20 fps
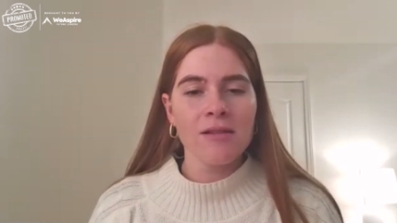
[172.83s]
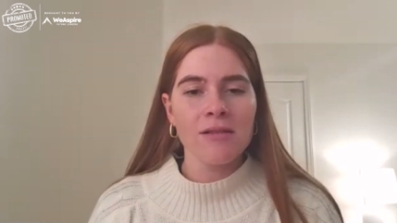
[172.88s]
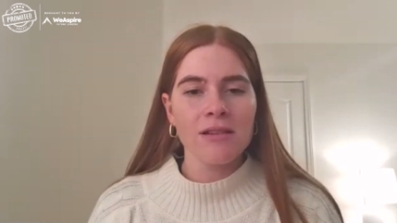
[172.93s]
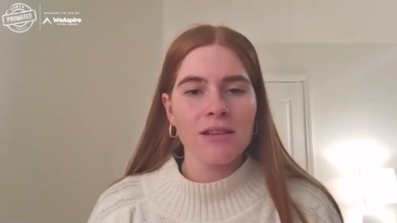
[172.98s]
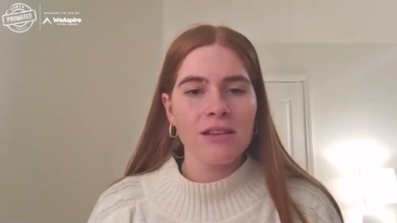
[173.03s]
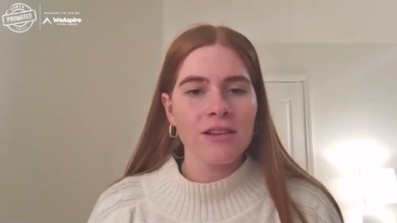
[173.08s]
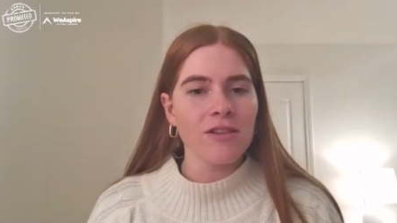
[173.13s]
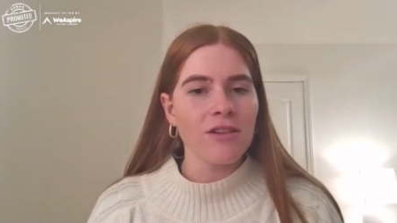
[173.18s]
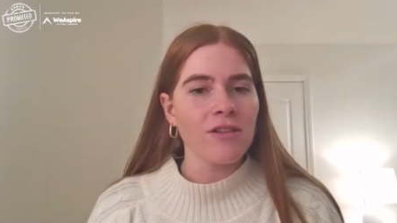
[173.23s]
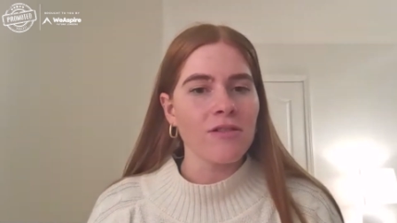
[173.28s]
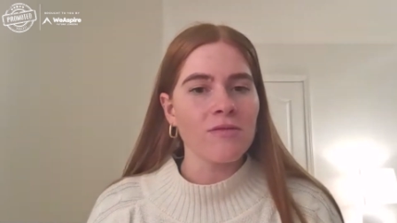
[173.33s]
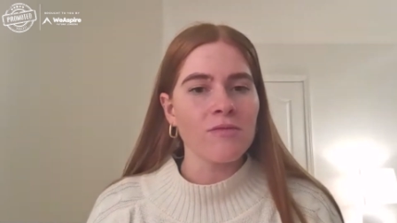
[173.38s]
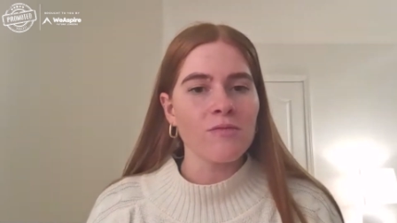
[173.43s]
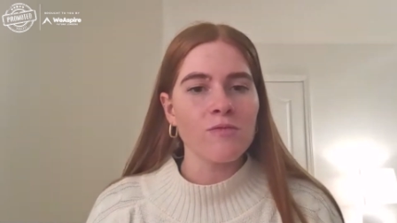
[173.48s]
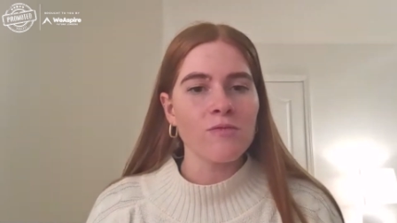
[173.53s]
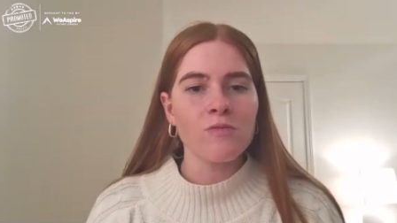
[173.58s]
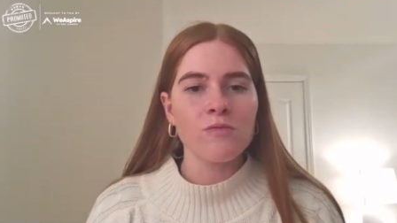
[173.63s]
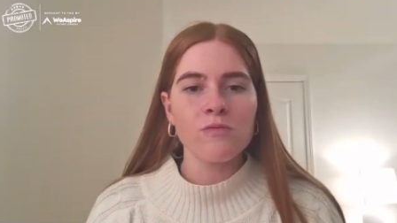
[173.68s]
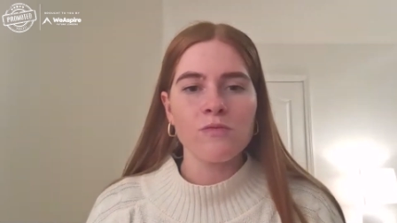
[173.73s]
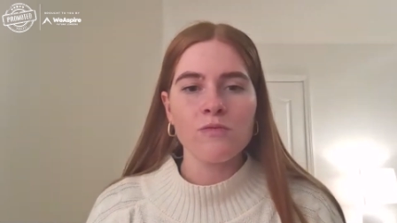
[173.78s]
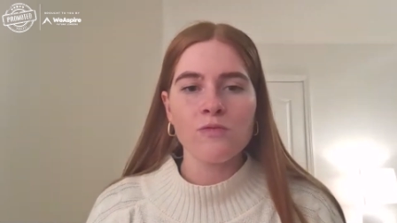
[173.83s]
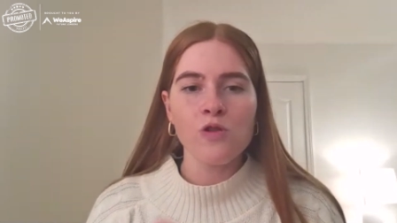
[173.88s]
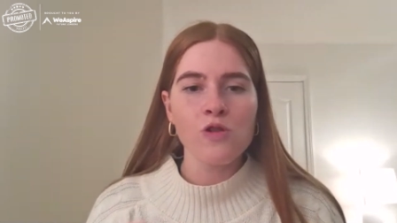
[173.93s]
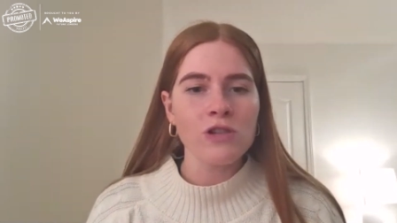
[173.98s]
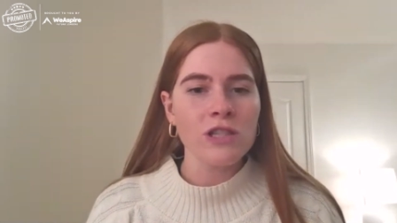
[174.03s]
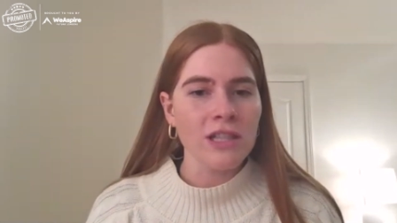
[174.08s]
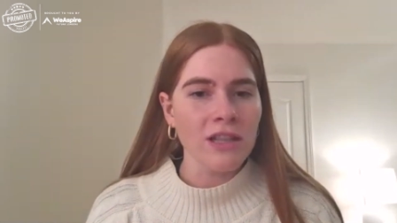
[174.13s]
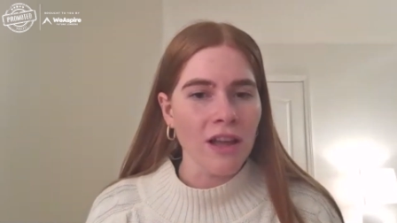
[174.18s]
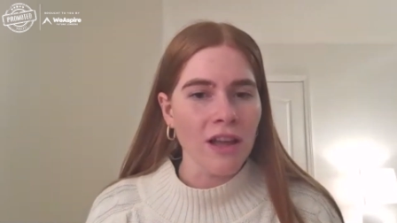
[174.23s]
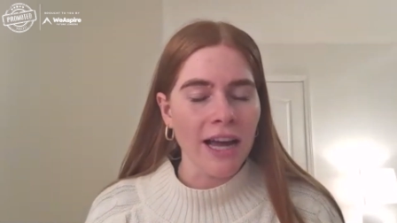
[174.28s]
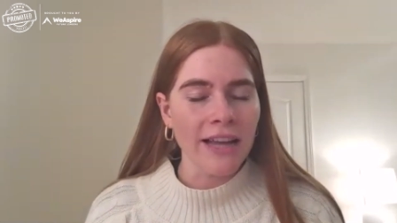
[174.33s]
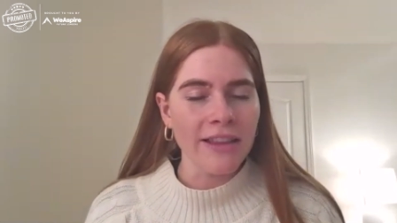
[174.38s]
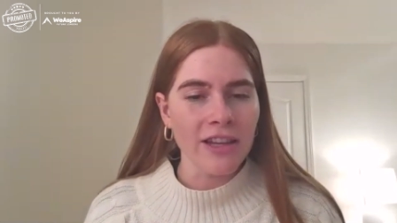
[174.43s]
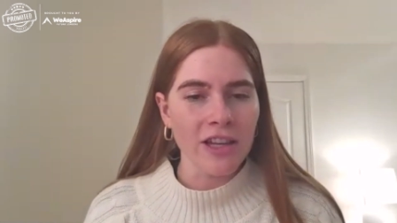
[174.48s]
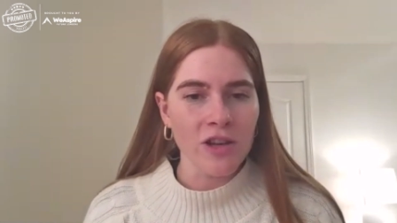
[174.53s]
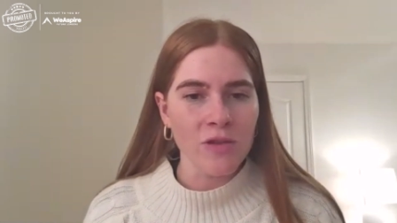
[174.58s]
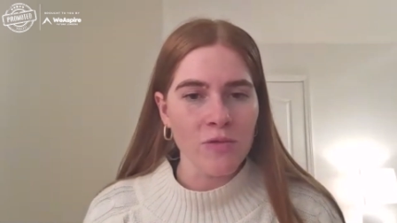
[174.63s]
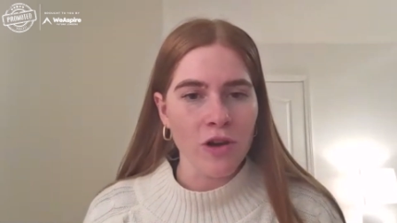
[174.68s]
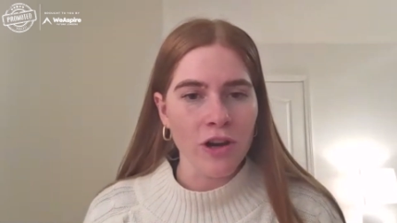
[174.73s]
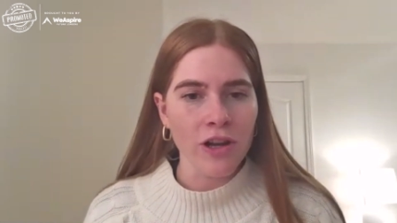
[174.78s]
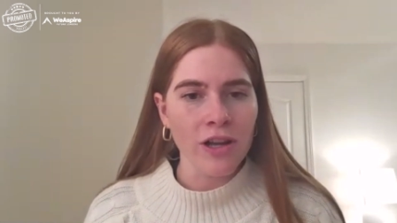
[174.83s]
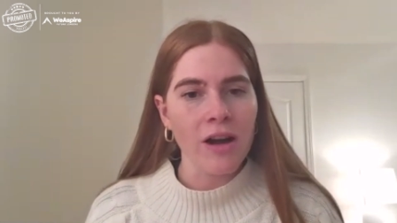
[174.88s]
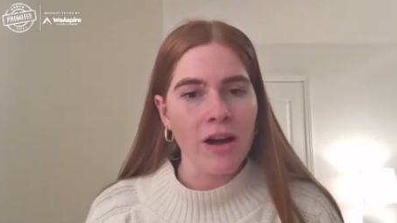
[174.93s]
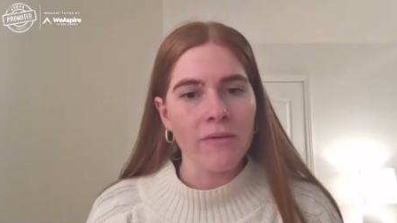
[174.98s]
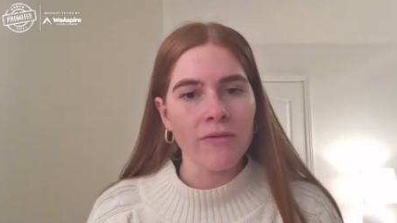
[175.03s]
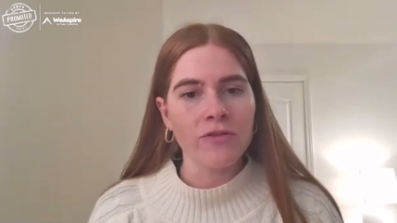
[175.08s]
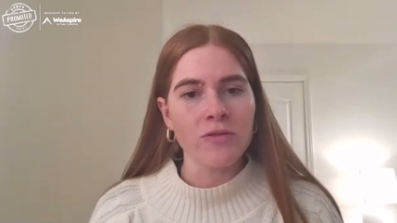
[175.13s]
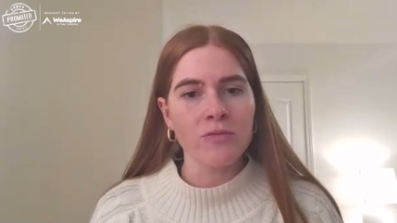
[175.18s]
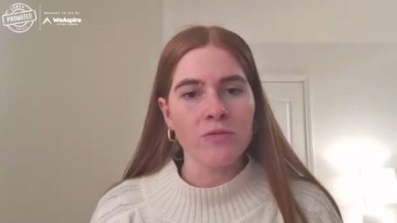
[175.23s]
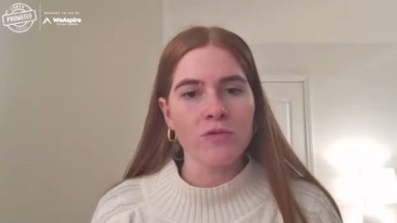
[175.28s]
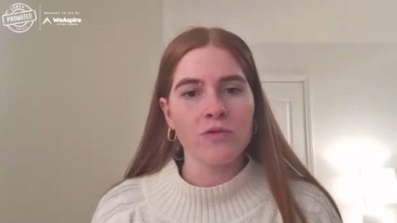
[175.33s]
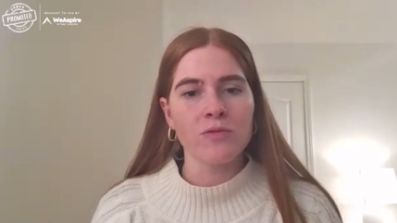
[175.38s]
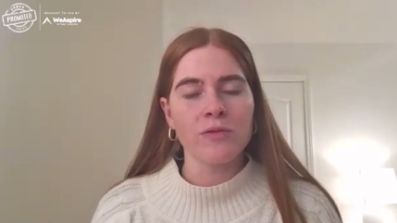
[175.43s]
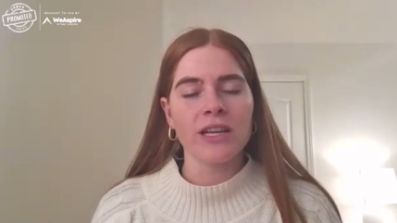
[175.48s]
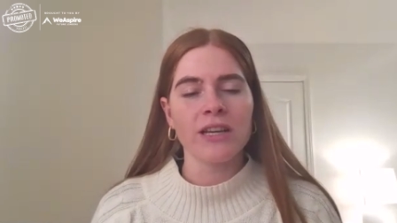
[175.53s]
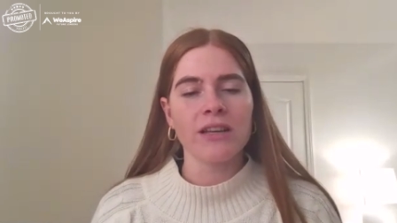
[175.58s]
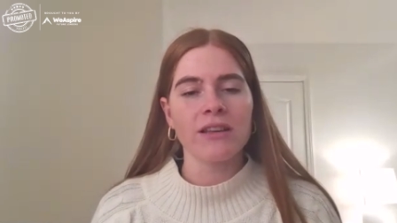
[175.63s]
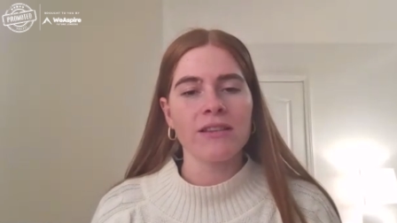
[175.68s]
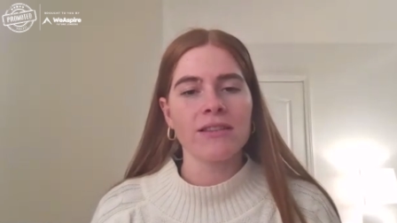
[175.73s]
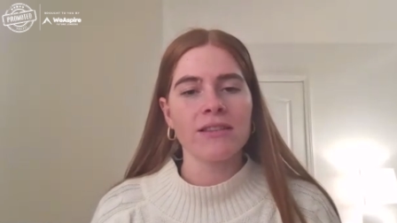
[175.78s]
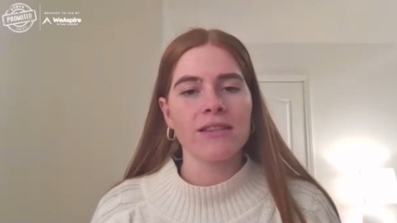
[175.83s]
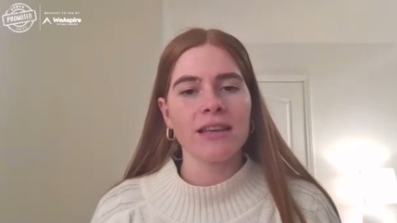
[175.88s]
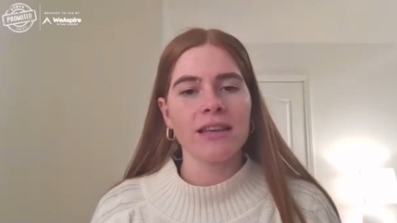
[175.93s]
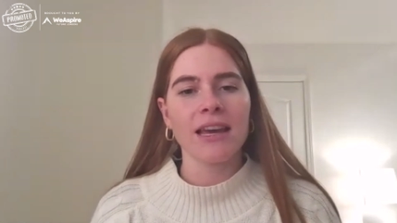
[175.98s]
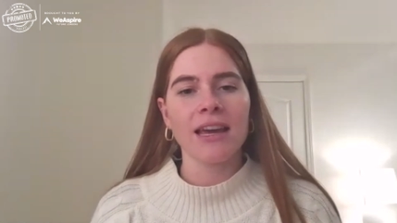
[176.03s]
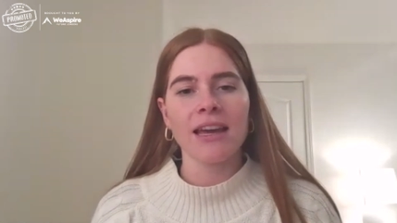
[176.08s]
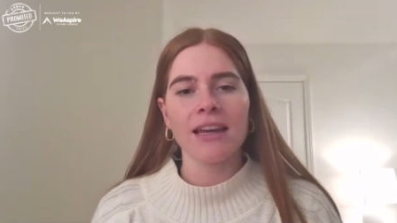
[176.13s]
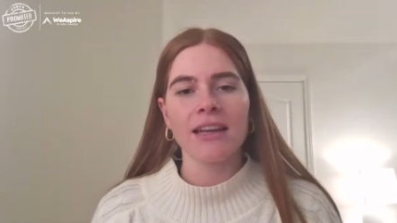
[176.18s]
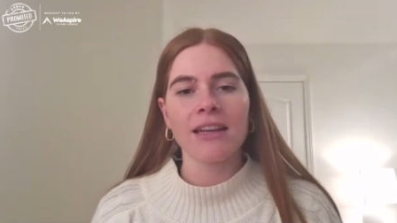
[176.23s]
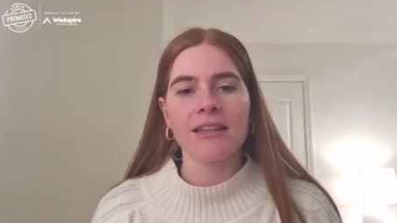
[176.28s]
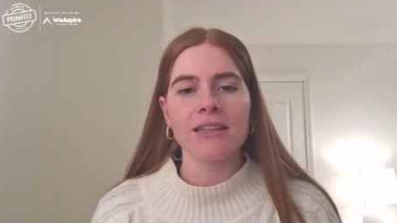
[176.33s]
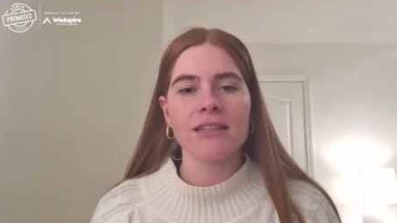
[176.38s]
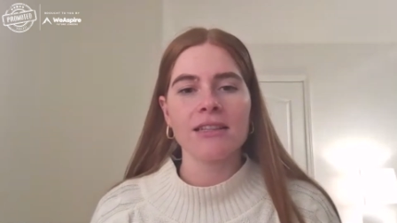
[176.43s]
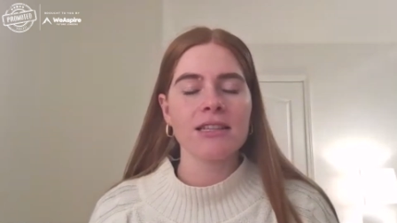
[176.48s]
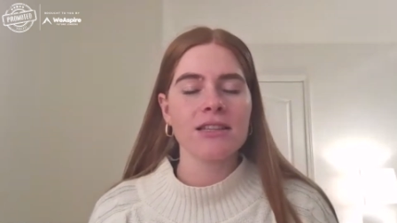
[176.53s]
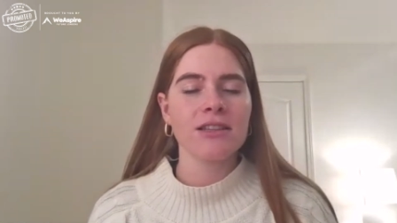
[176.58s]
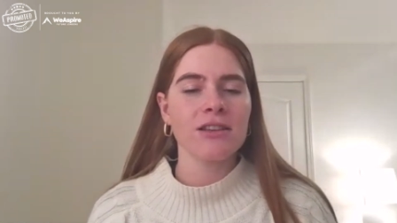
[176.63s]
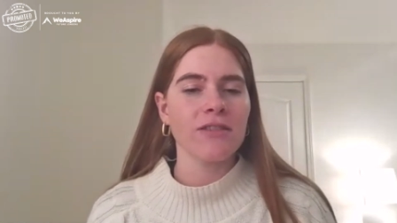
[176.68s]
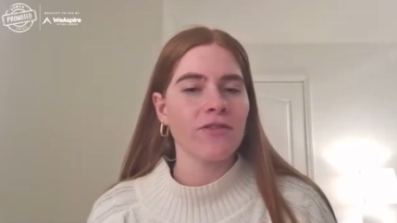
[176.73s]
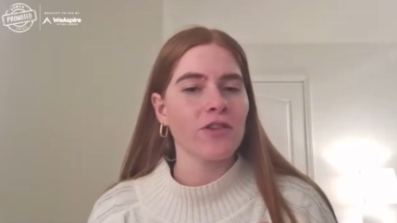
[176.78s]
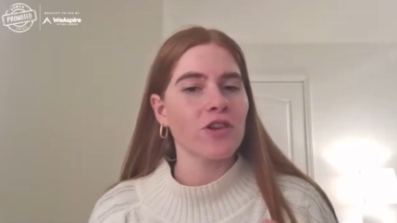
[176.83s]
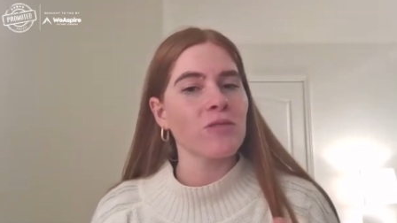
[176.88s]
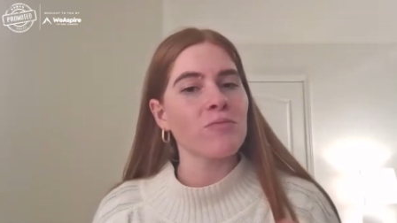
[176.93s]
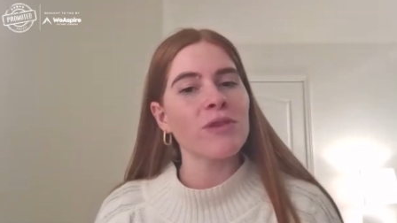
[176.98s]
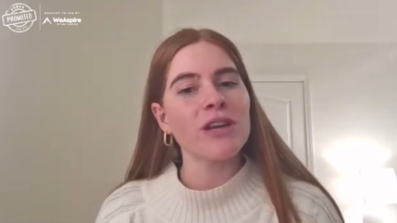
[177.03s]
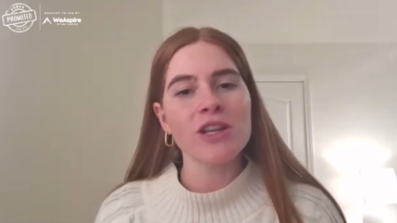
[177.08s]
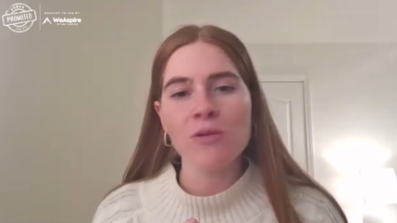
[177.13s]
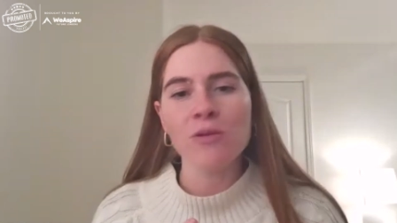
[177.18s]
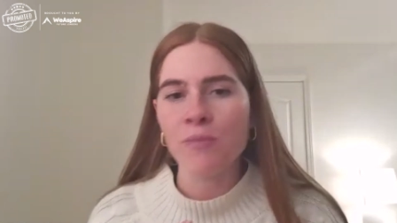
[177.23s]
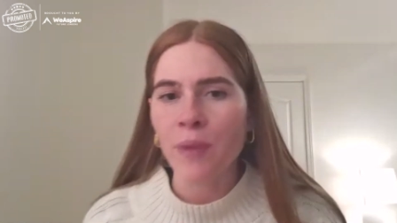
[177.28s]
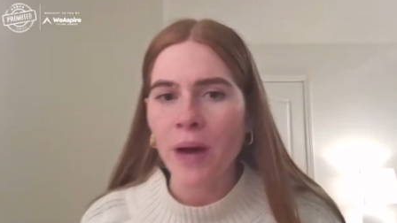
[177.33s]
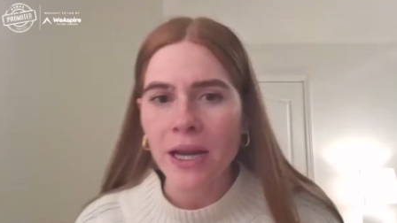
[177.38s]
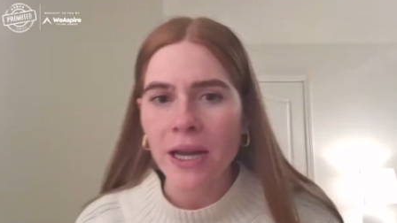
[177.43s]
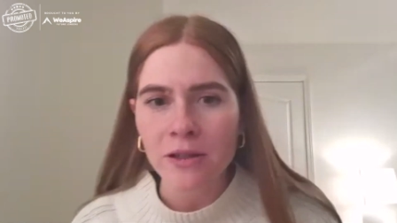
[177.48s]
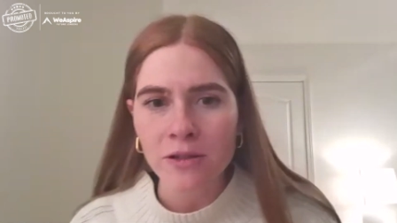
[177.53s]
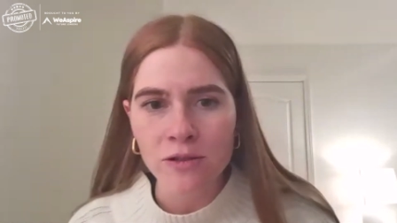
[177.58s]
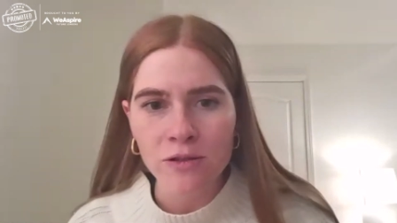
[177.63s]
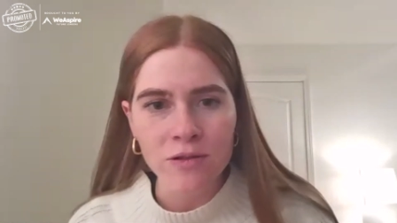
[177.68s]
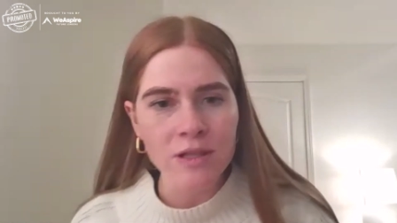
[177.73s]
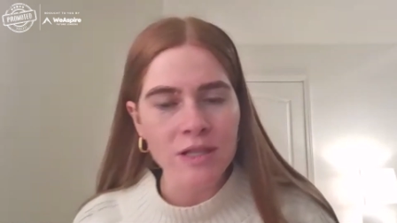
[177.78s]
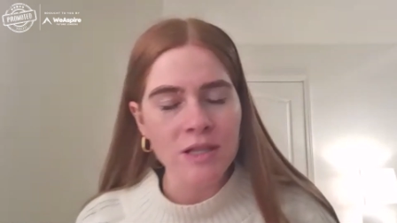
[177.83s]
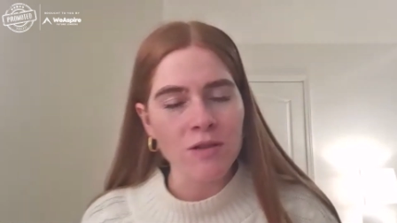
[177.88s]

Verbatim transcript: you know, walked a line that you weren't comfortable with, and you've got to pick your battles.